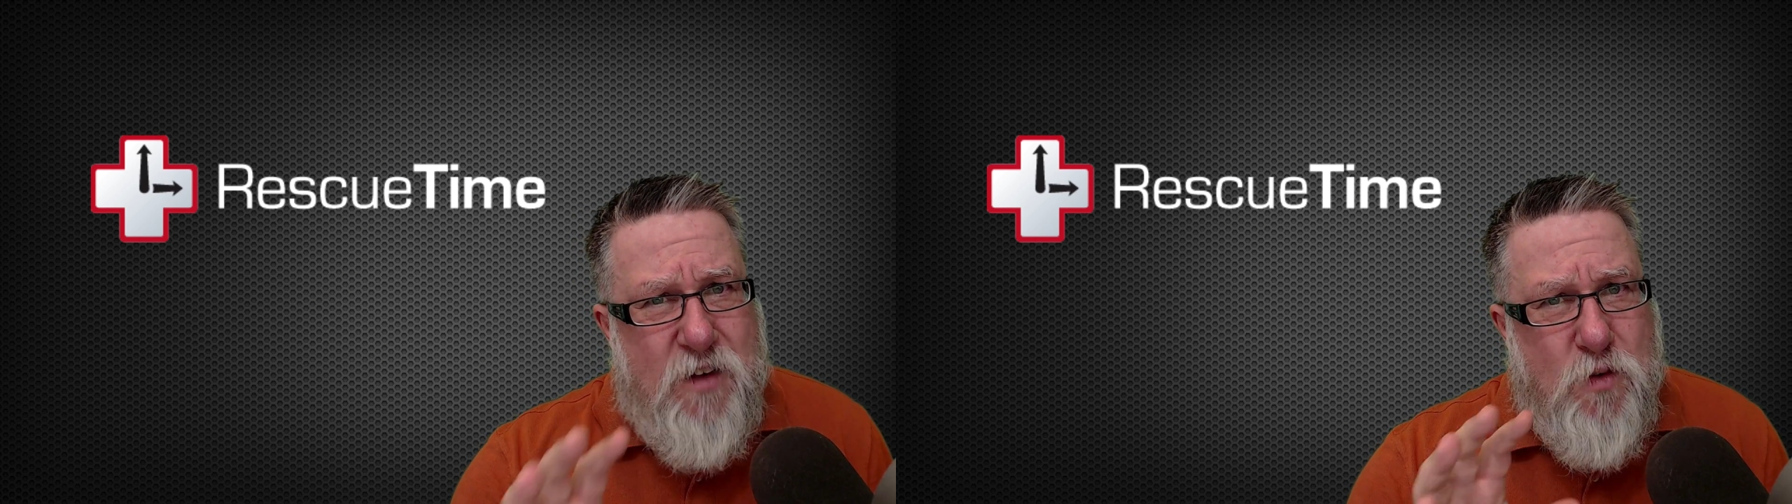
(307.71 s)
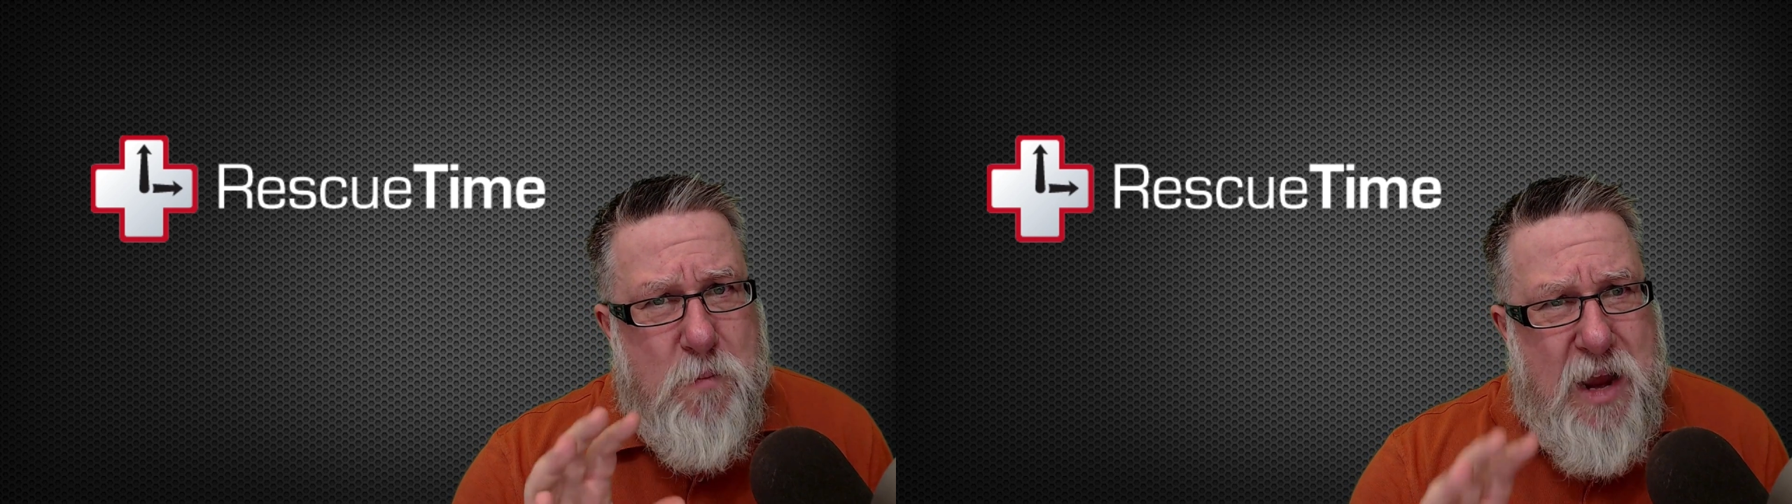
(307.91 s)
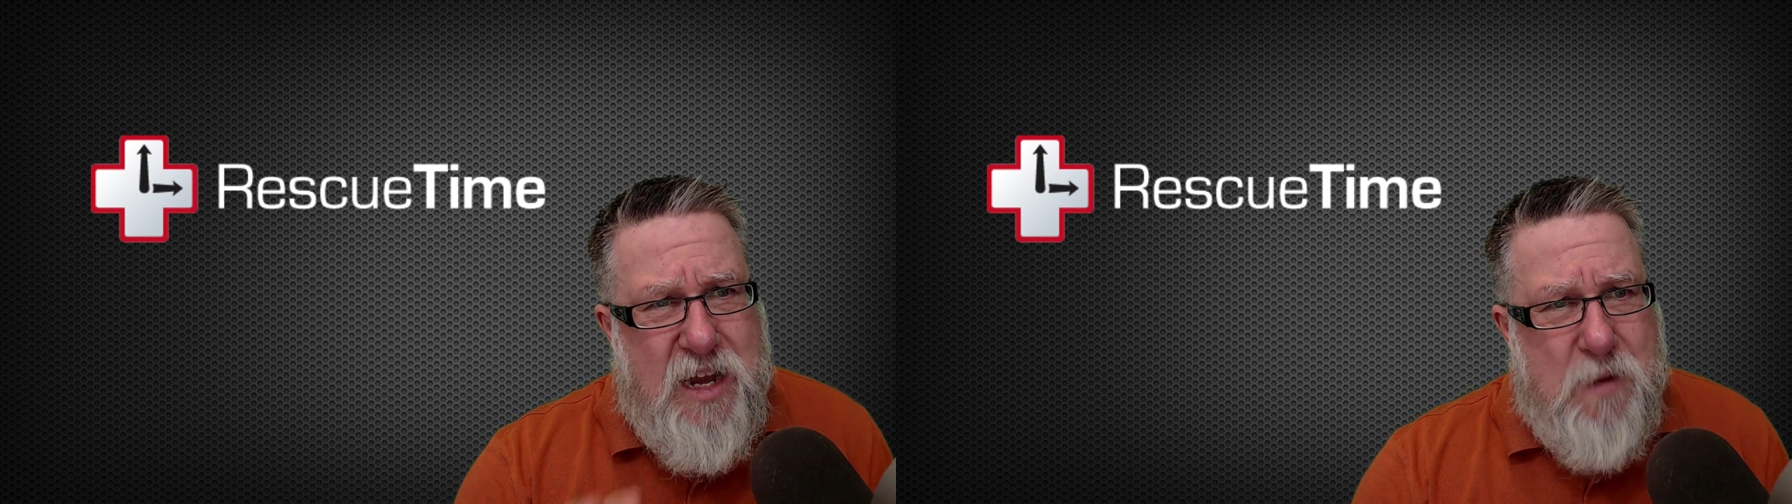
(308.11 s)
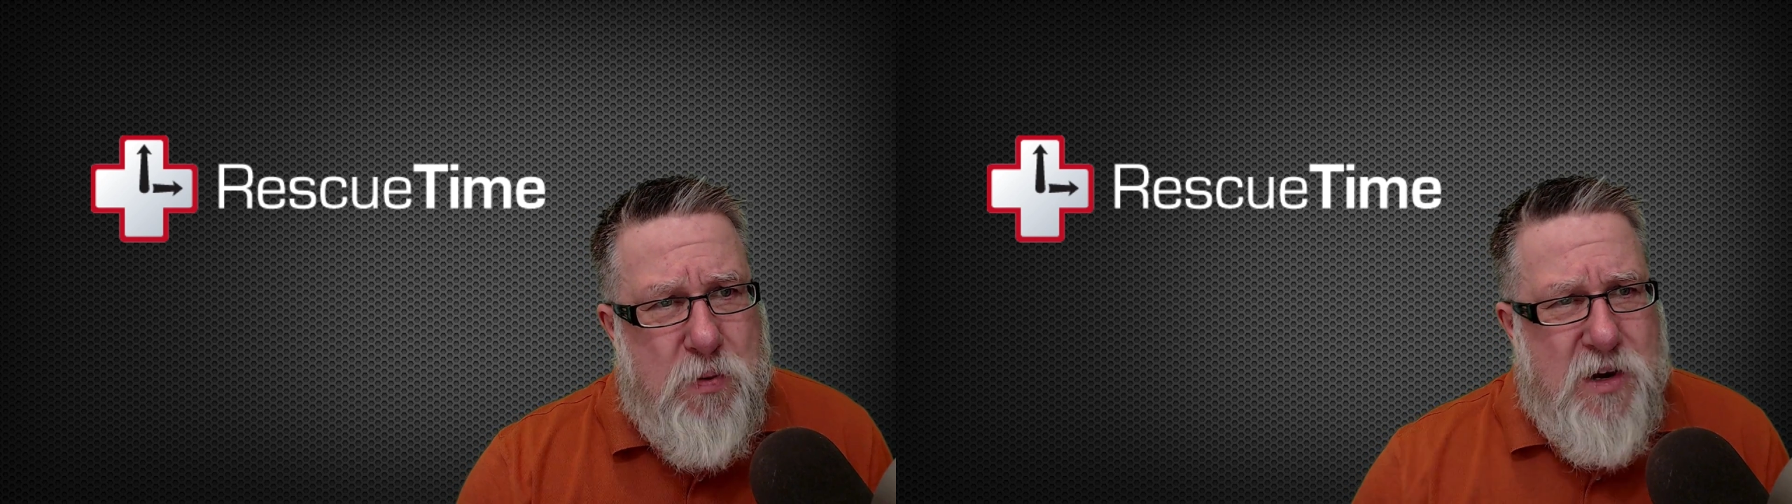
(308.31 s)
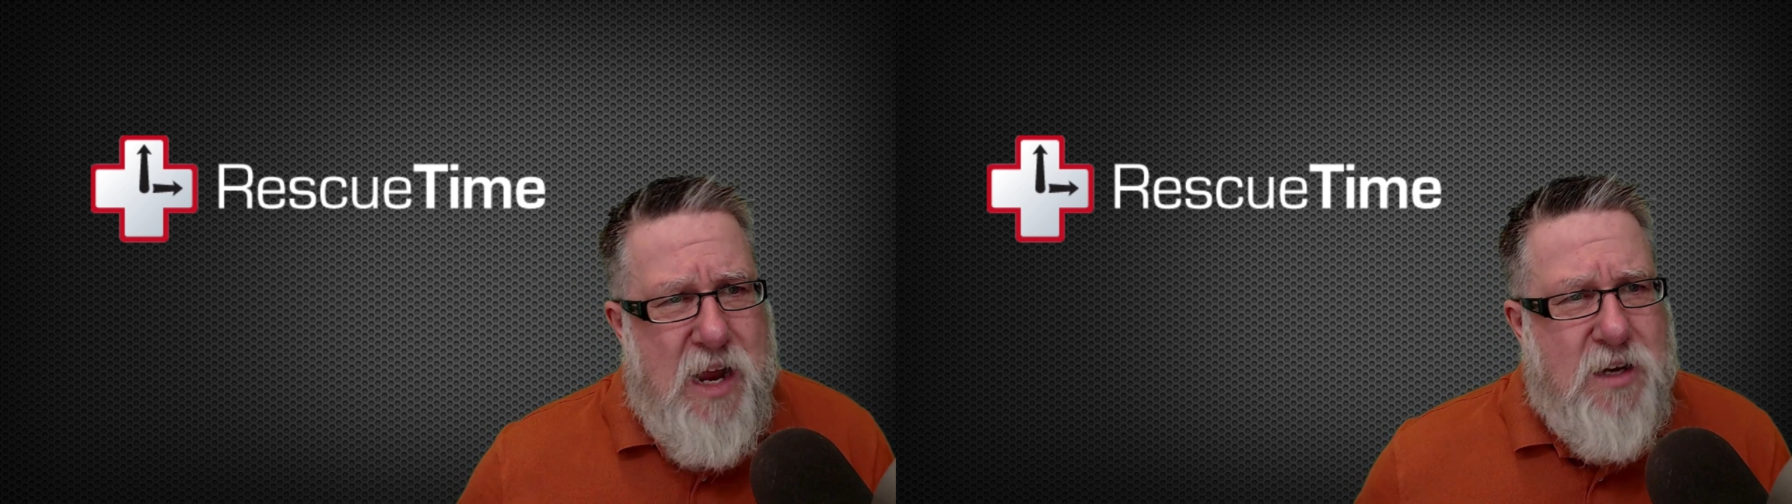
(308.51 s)
of
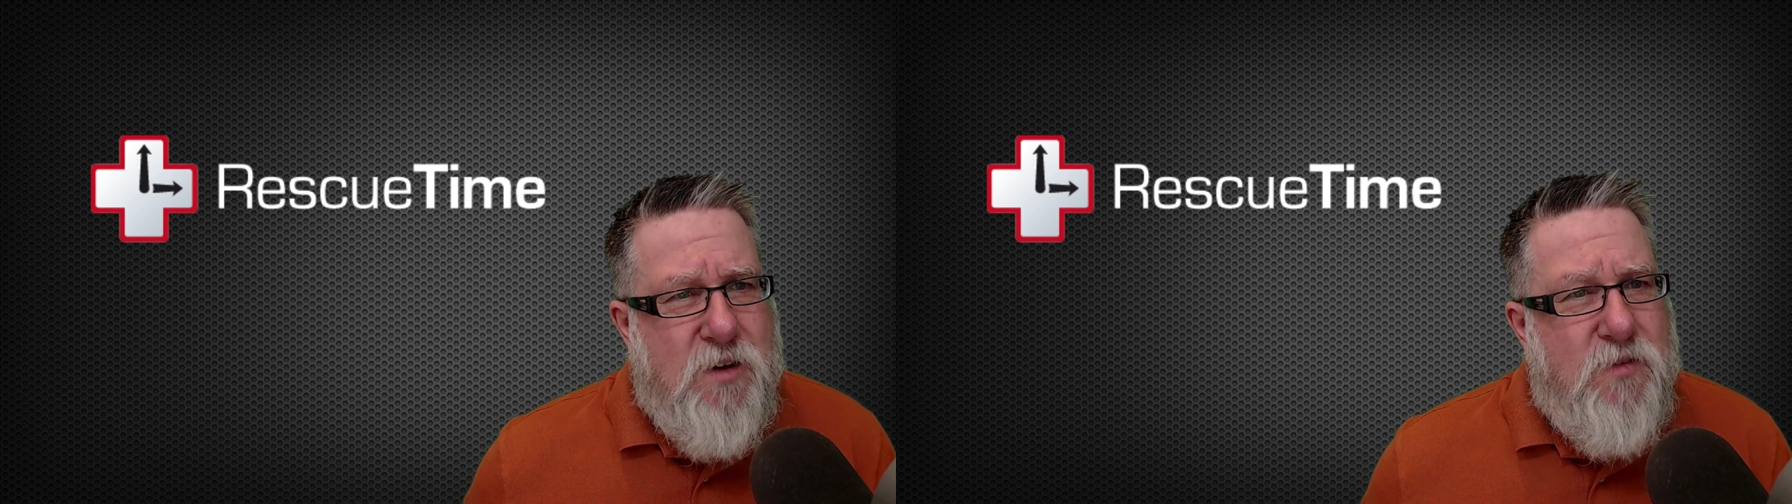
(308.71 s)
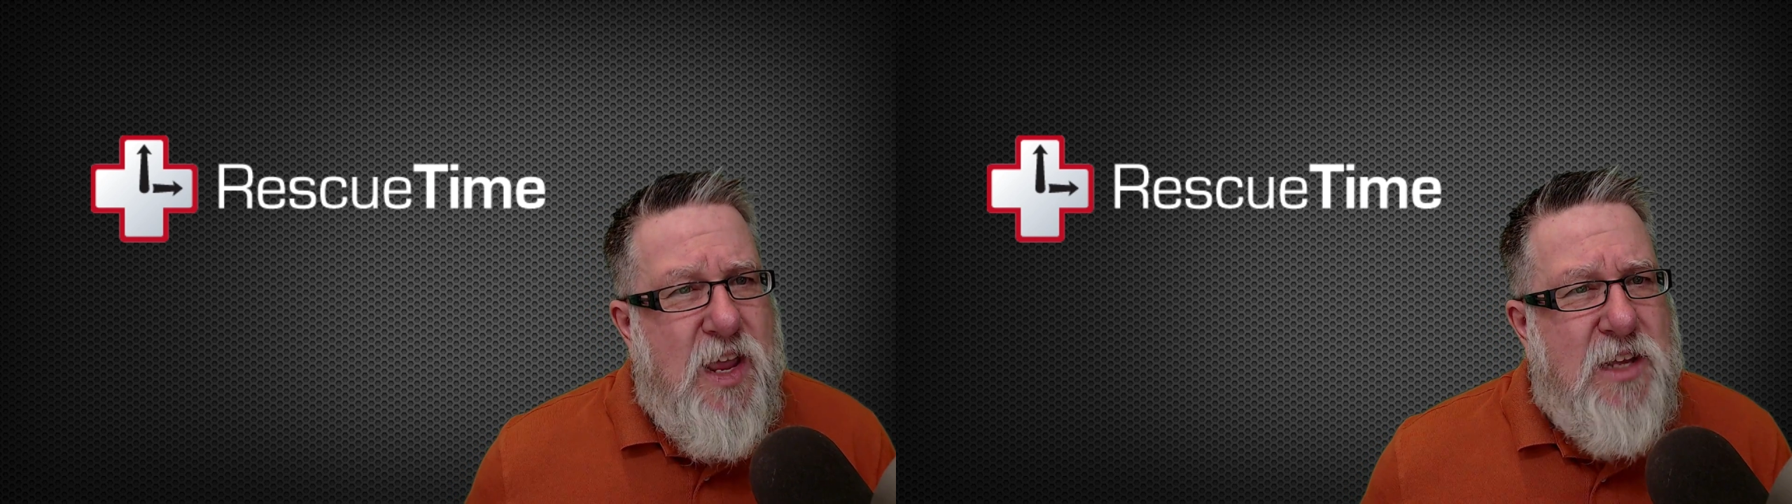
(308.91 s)
remaining productive